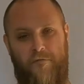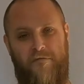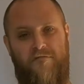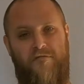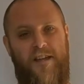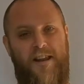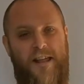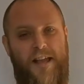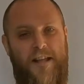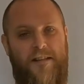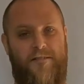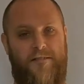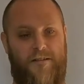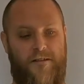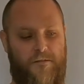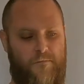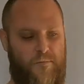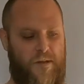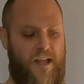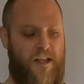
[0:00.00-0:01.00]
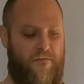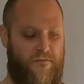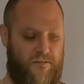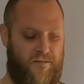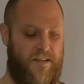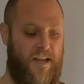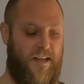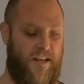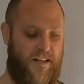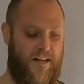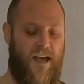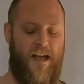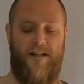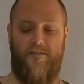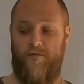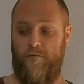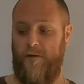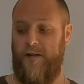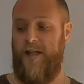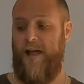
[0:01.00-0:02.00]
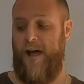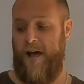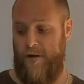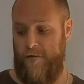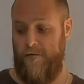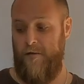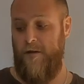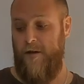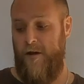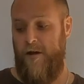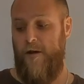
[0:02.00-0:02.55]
3 litres, but even taking that into account,